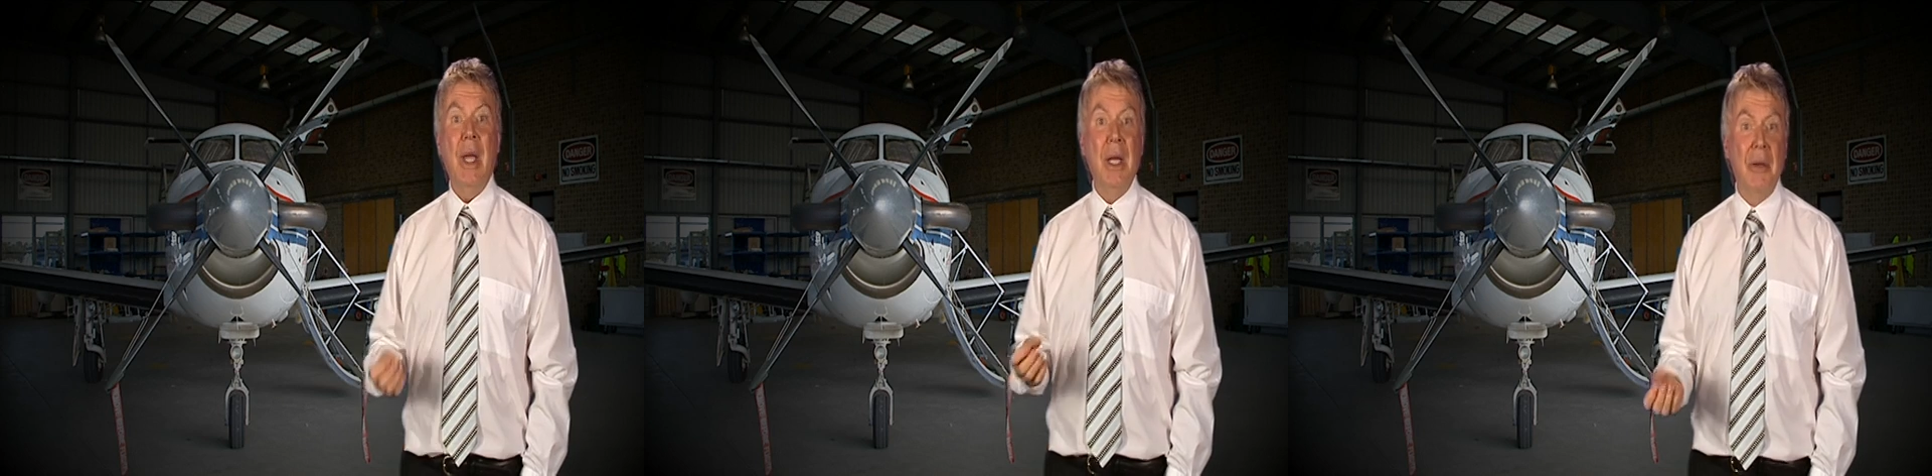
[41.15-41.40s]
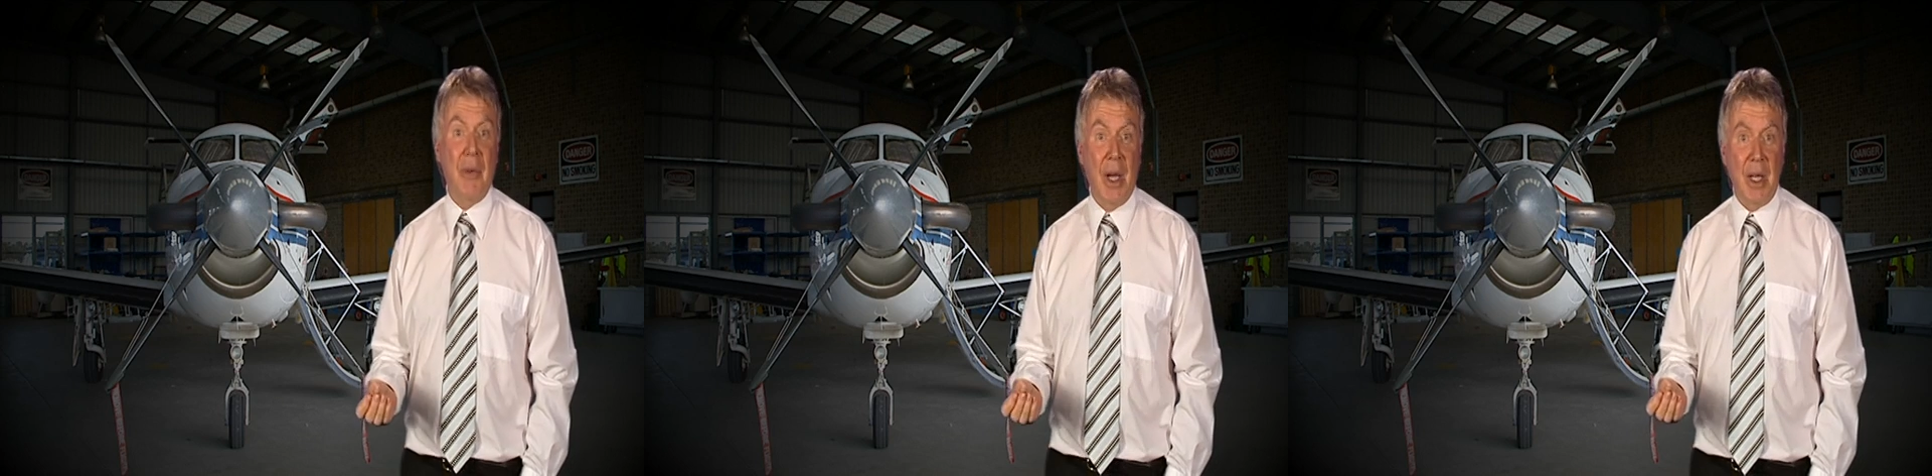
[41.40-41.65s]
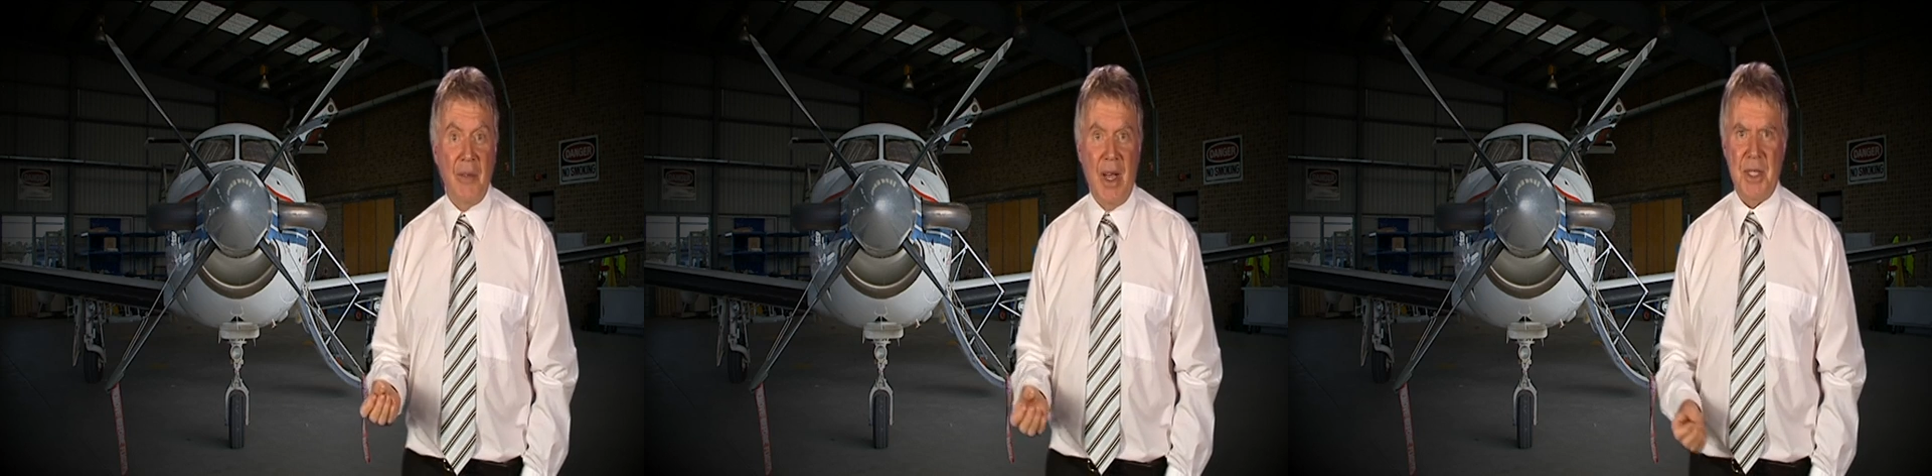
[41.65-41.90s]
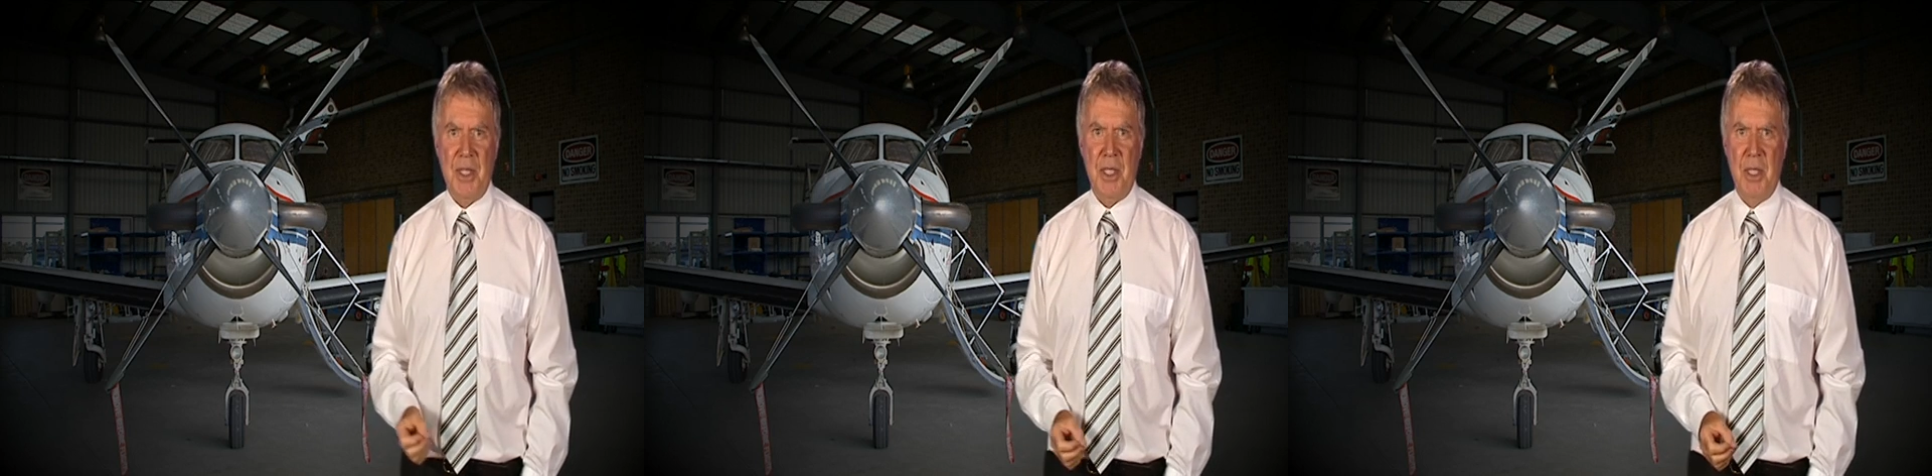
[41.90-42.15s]
innovative our
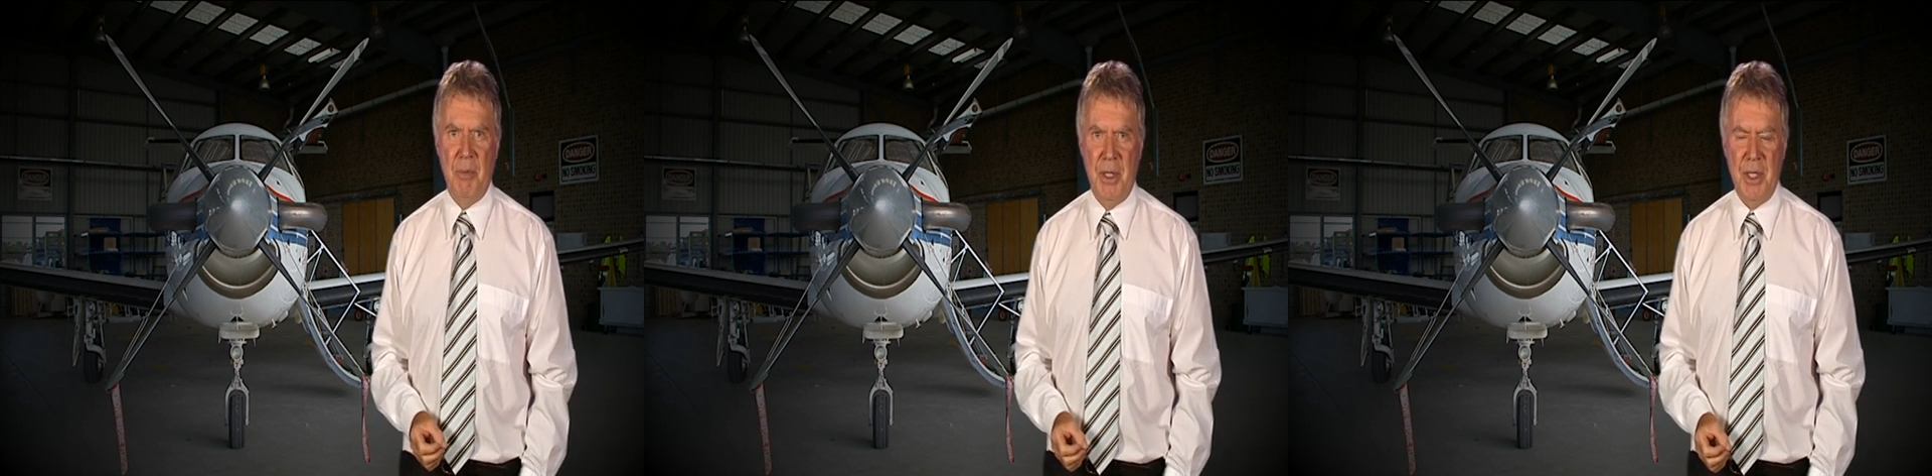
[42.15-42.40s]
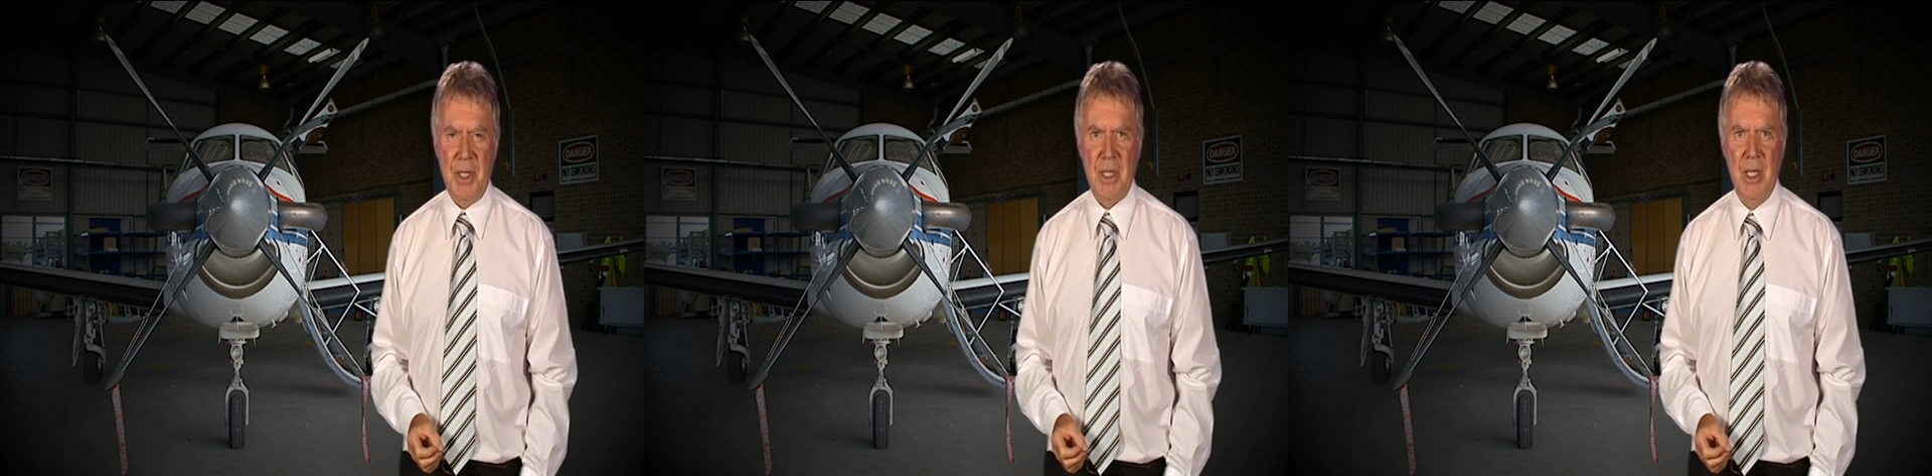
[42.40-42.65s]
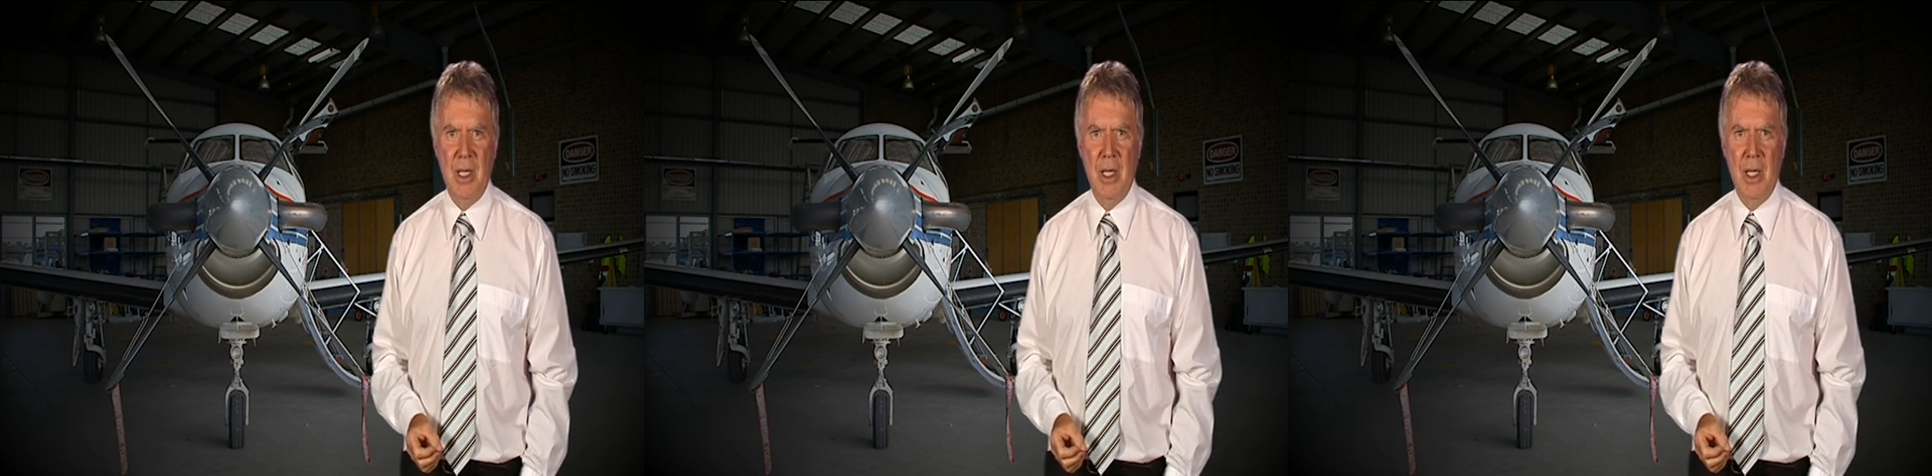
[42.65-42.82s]
system is,